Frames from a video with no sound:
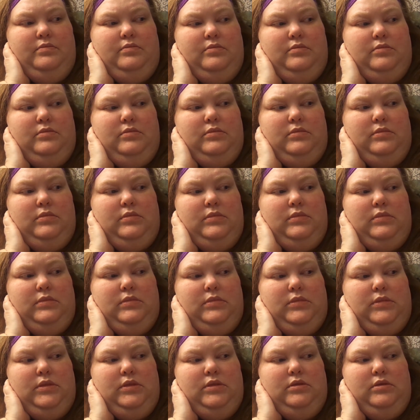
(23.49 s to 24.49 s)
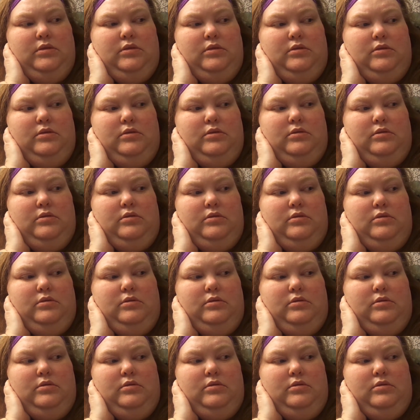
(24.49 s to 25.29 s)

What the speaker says: [no speech]